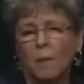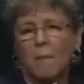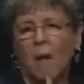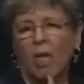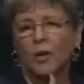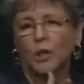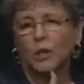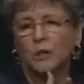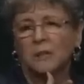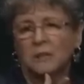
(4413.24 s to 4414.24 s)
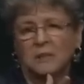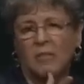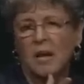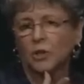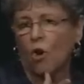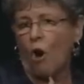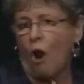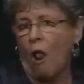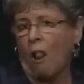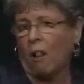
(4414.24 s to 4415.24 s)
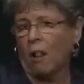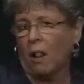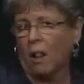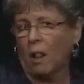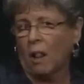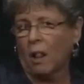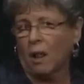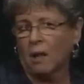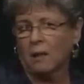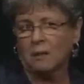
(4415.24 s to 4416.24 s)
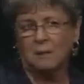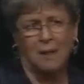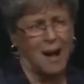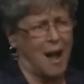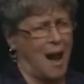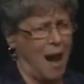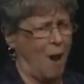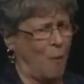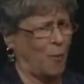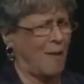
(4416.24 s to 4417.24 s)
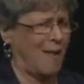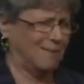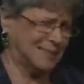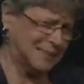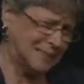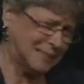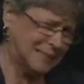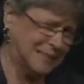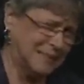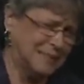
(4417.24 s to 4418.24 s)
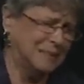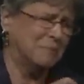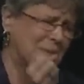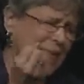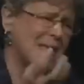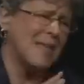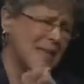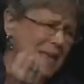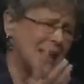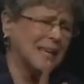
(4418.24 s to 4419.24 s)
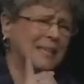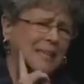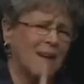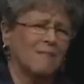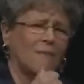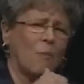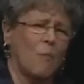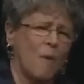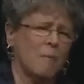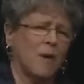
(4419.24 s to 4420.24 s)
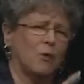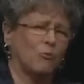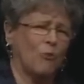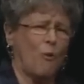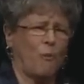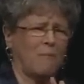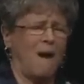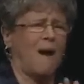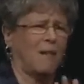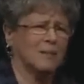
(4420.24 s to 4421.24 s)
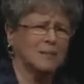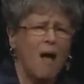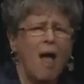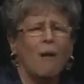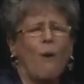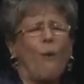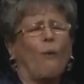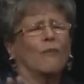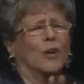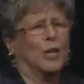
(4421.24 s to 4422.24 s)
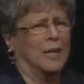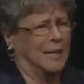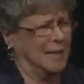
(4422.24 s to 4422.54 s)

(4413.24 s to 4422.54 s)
But the role models for these female students were their mothers. Those were the only role models that they had. But we now have so many